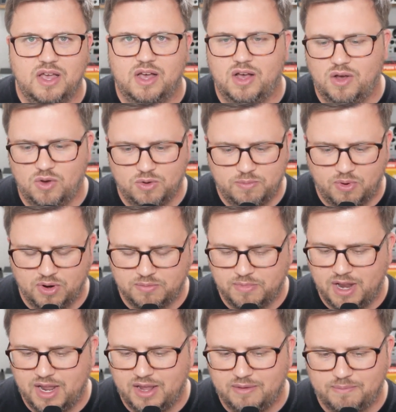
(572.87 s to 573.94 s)
Uh, Oakboard
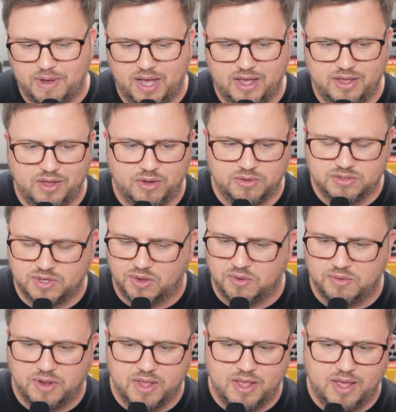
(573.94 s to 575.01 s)
Mini by
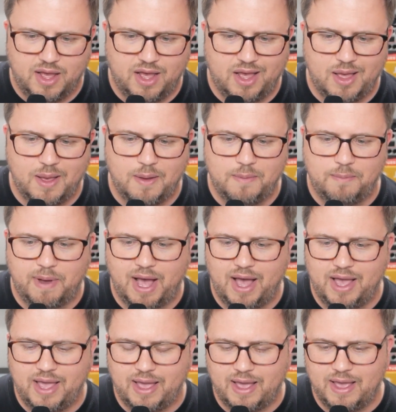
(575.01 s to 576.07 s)
Oaktone. Uh,
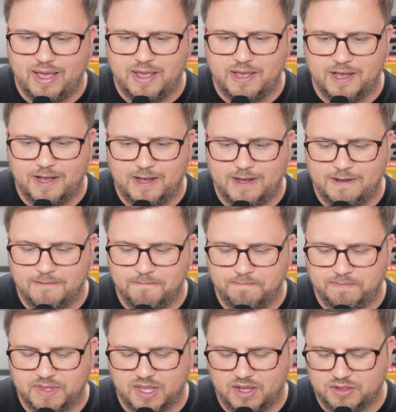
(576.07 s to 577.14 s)
buy a
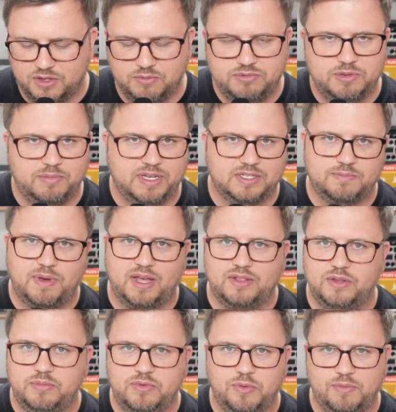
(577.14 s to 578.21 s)
um, a Looptimus by
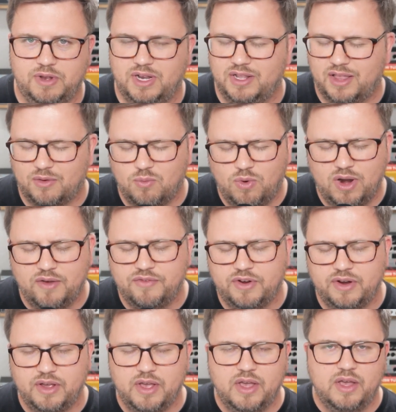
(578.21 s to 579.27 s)
Loop Community. Like
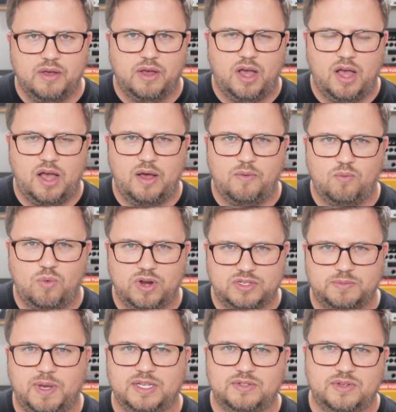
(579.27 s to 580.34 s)
whatever uh, works
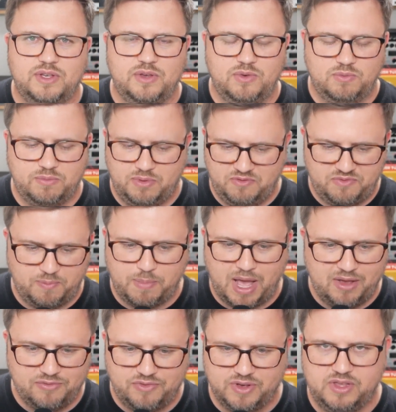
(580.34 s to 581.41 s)
best for you. Buy
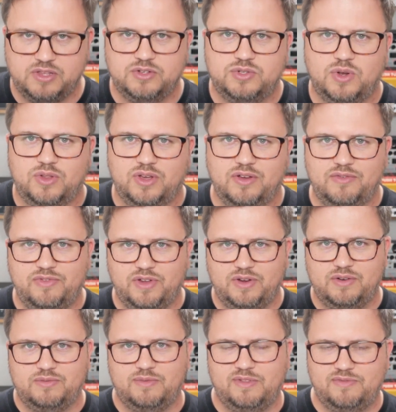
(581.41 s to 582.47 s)
a foot controller if
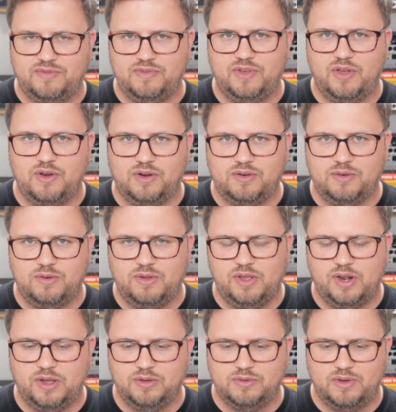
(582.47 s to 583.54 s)
your if your you
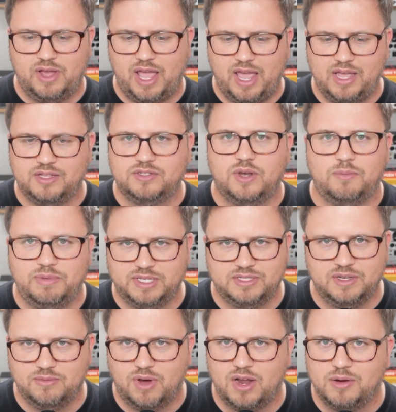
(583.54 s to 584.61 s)
know hands are
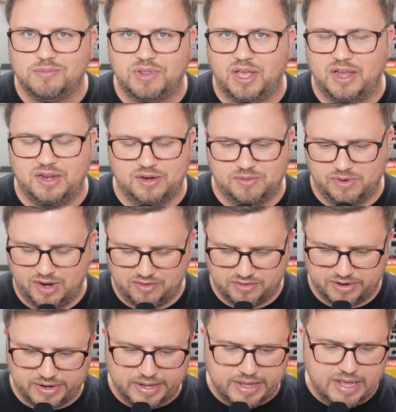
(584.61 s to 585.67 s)
busy while you're playing or
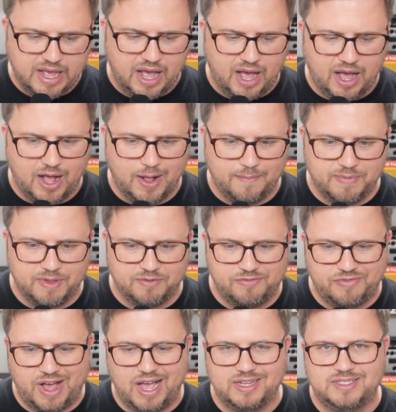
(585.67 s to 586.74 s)
whatever. Um,
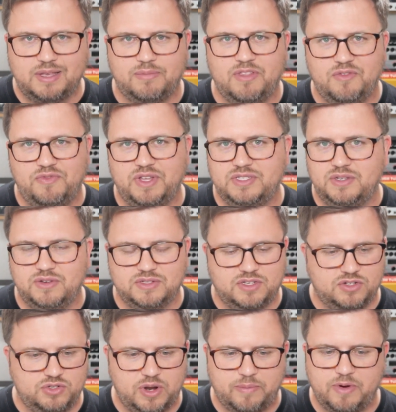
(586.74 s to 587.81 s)
find something that fits you. As a
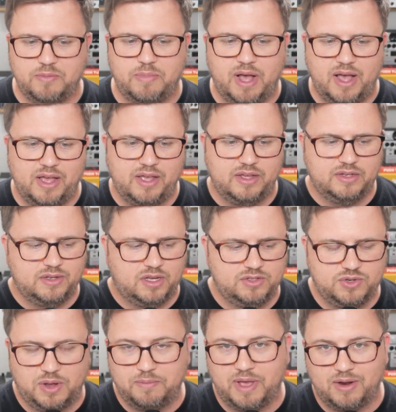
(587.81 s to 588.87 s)
drummer, buy a, a
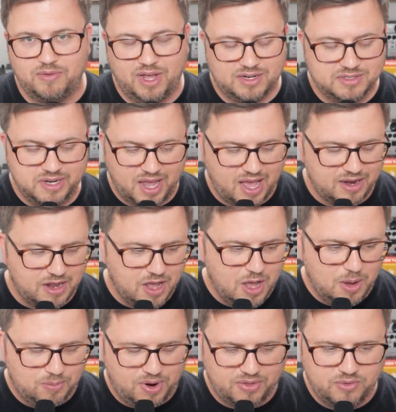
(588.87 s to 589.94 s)
drum pad. We actually had
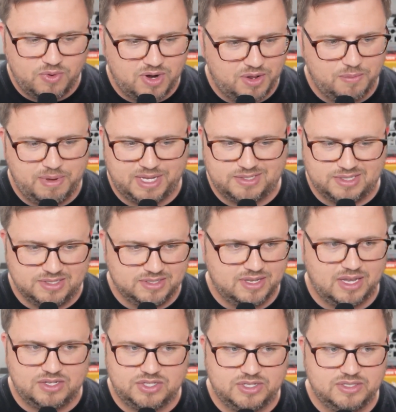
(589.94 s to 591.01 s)
probably one of the best
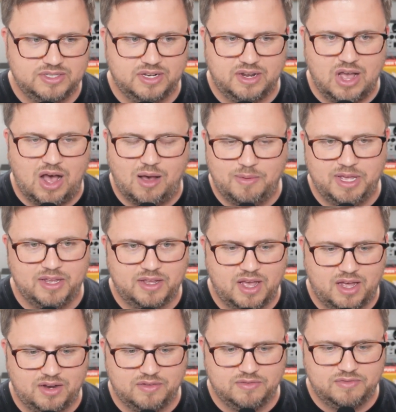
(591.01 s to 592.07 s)
discussions and comment
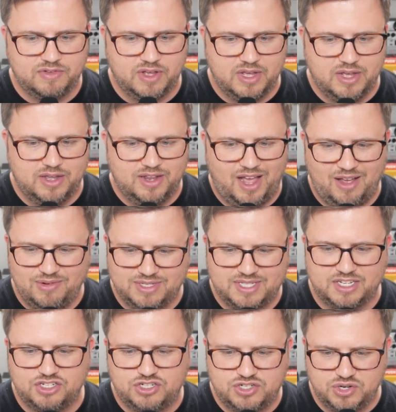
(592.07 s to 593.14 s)
kind of. I'm going to say
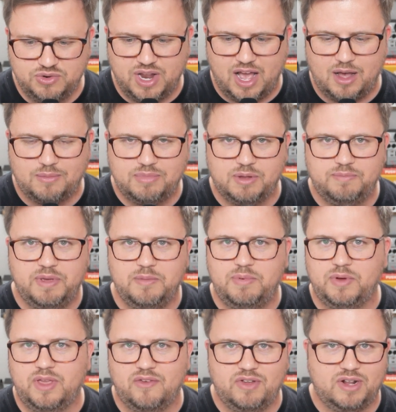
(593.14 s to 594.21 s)
shootout, but people
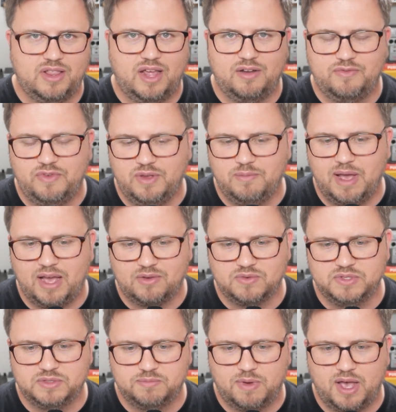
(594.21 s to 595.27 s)
giving a lot of feedback
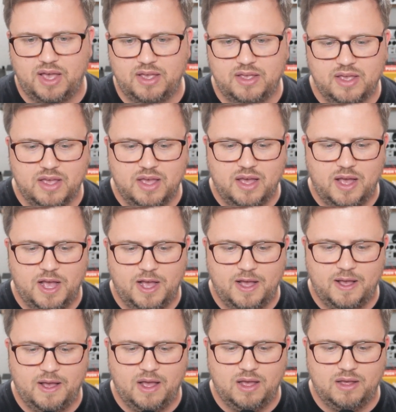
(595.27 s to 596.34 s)
was my
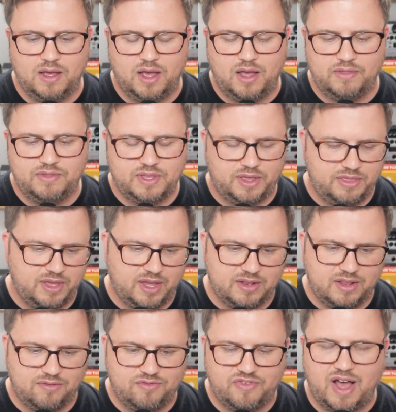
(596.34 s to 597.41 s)
uh, I, I, think I
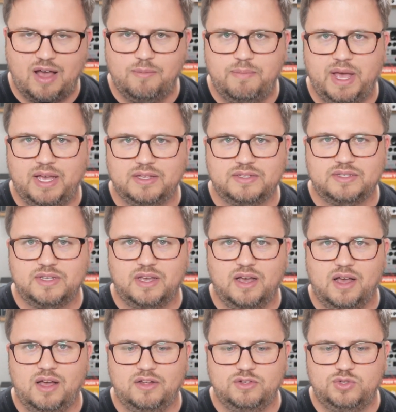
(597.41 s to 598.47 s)
did five best
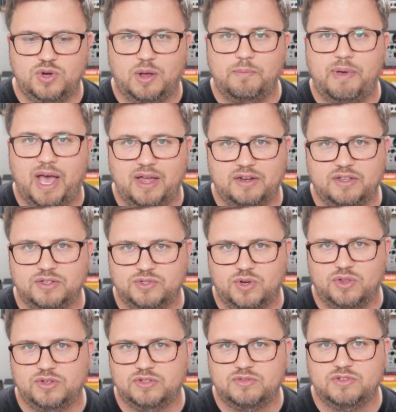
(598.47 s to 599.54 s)
uh, drum pad
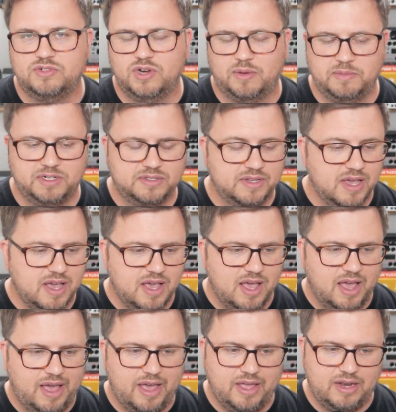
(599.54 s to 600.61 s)
controllers for drummers,
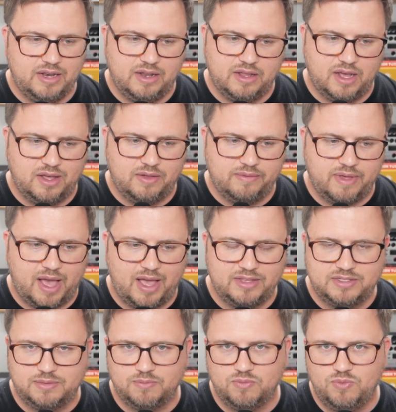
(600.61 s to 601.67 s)
and uh, I had
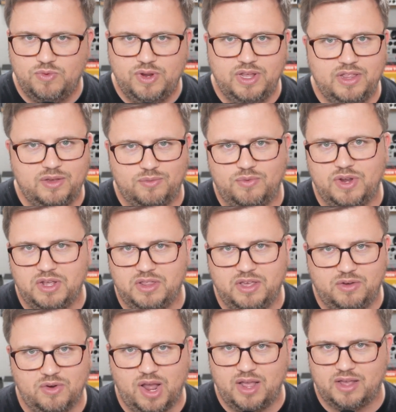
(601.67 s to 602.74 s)
some really, really
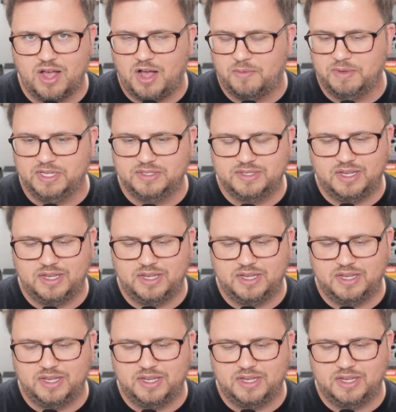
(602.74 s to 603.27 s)
great comments.